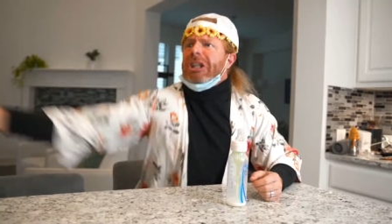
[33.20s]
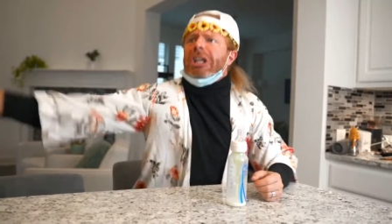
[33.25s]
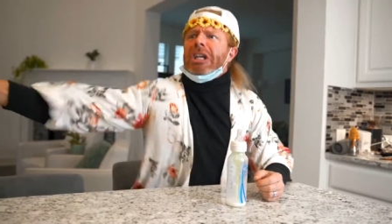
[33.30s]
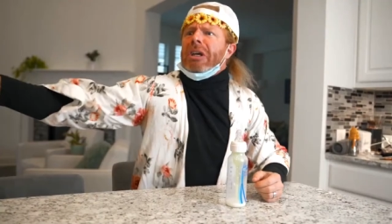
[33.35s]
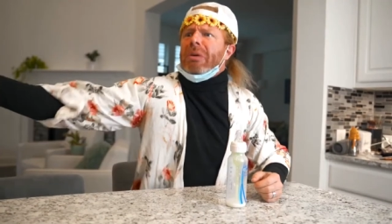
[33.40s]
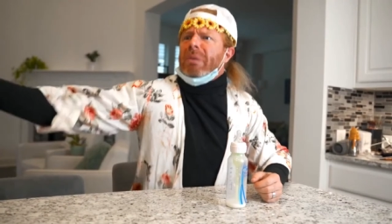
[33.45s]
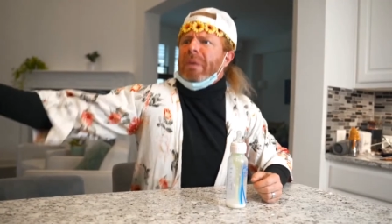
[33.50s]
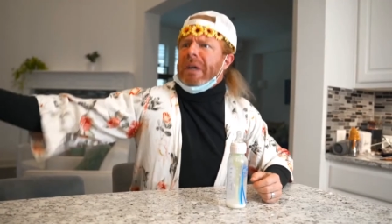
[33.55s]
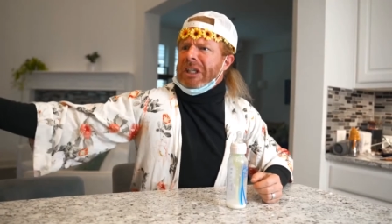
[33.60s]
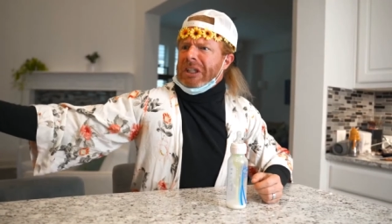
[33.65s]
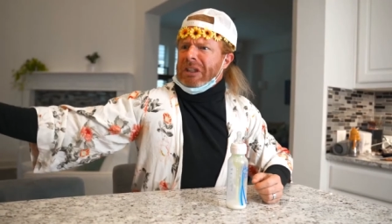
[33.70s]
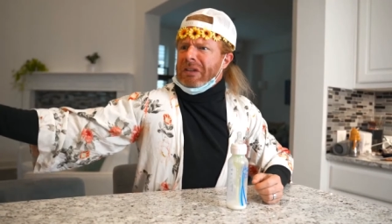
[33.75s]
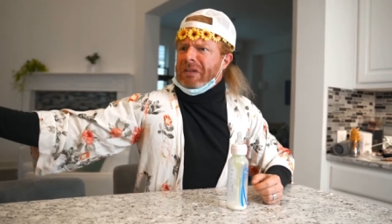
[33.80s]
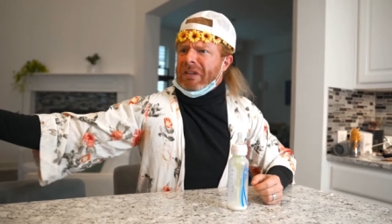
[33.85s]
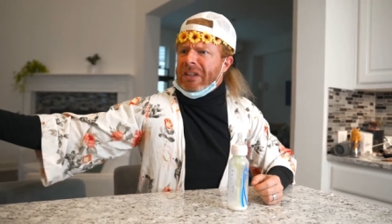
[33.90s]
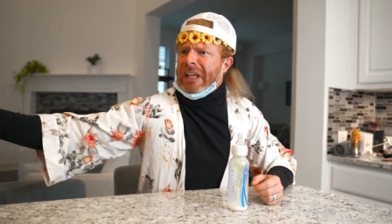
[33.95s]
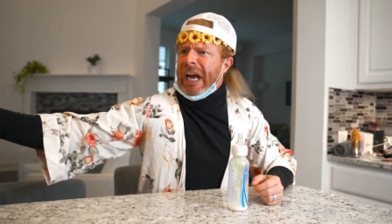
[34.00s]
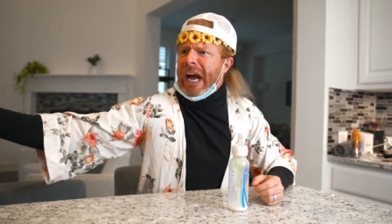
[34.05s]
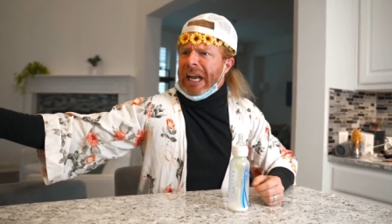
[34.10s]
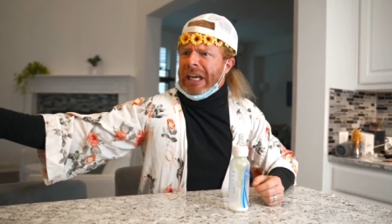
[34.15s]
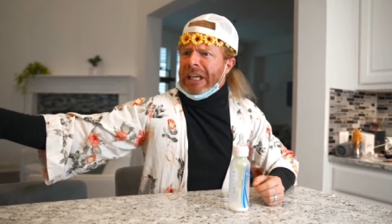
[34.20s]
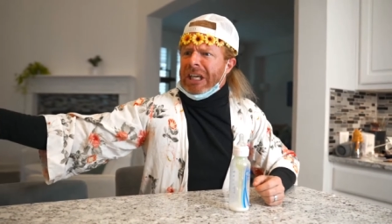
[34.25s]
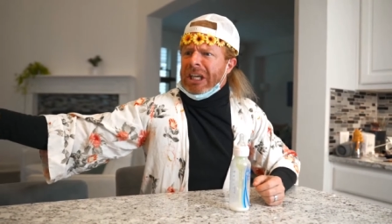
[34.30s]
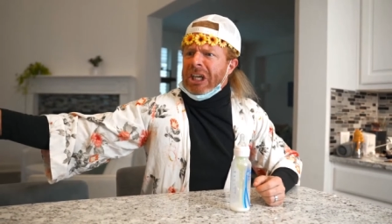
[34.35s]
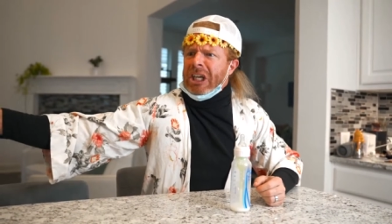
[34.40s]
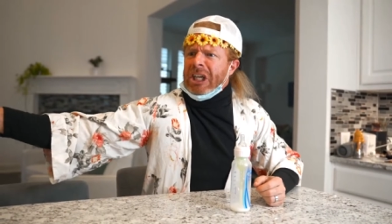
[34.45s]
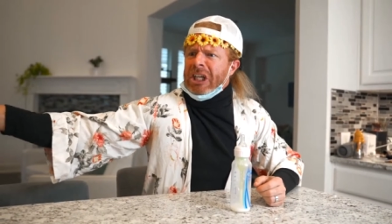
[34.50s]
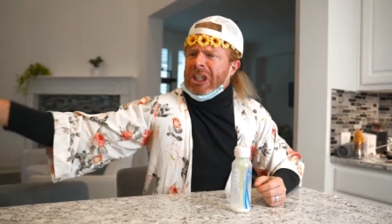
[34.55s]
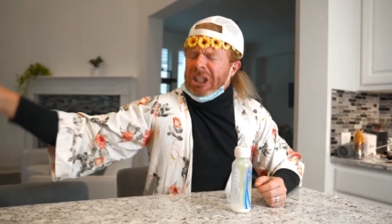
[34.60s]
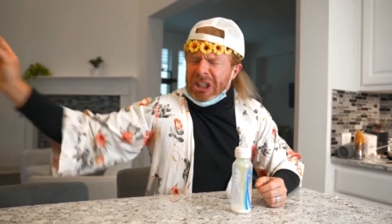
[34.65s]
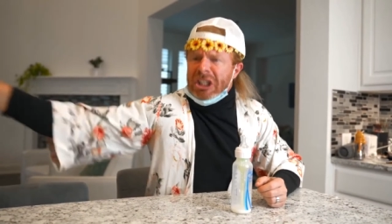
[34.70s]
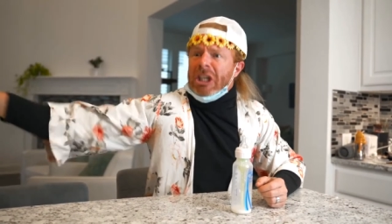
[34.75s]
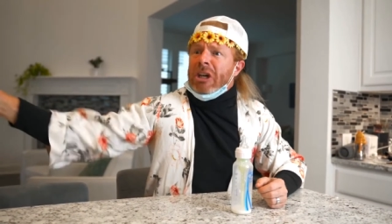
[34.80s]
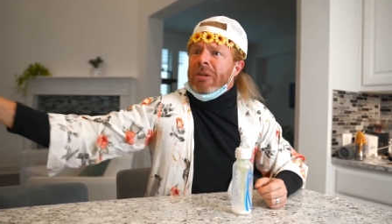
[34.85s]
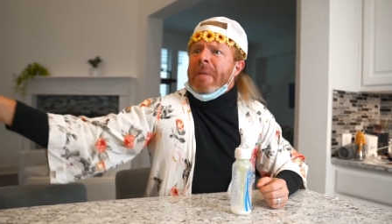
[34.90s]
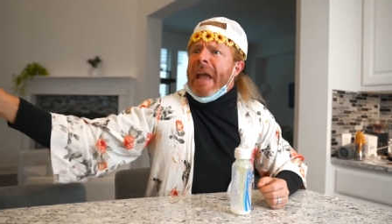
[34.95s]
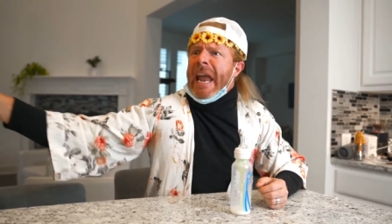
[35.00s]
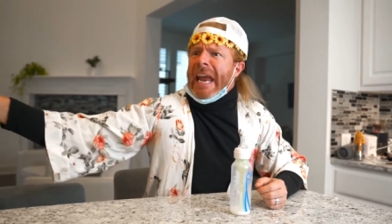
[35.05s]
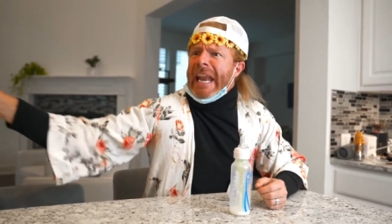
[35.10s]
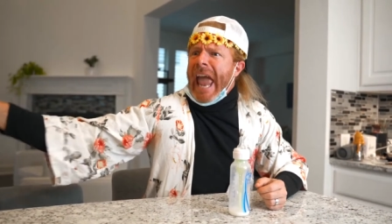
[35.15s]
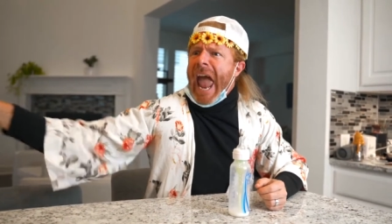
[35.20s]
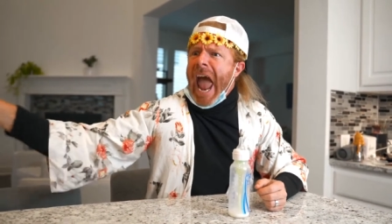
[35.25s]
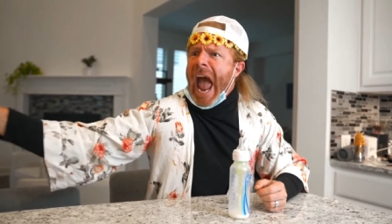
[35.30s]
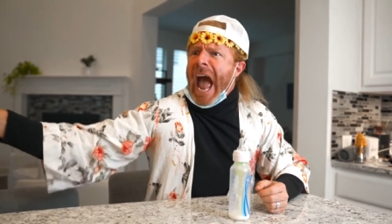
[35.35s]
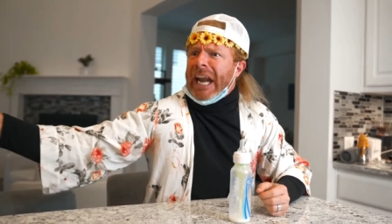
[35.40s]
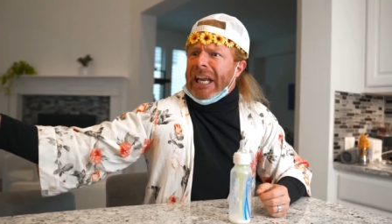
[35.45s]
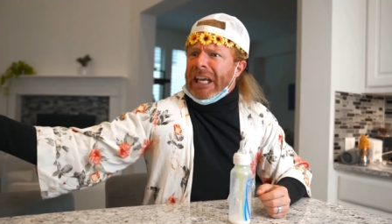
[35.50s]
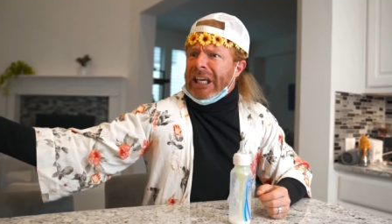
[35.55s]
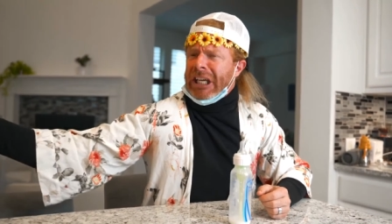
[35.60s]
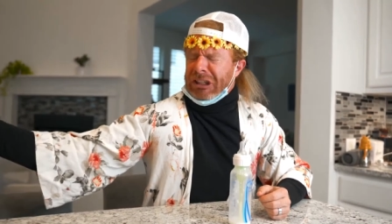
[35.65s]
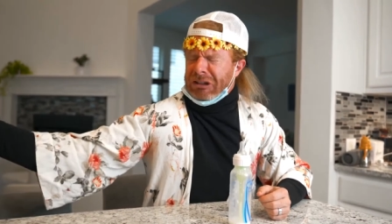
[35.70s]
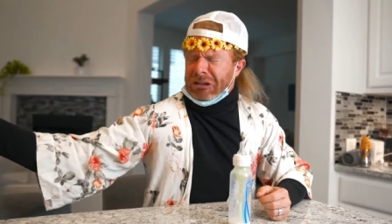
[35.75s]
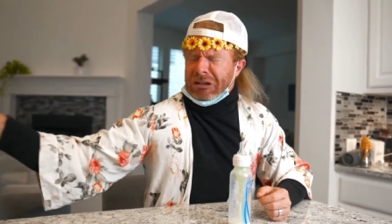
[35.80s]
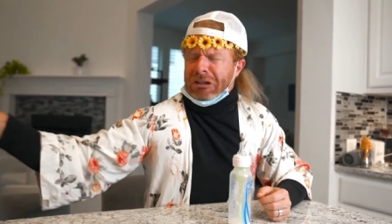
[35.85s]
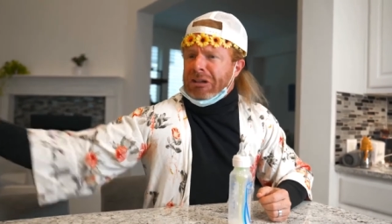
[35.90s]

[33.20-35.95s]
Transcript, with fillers: Look at what you've done. You made Atticus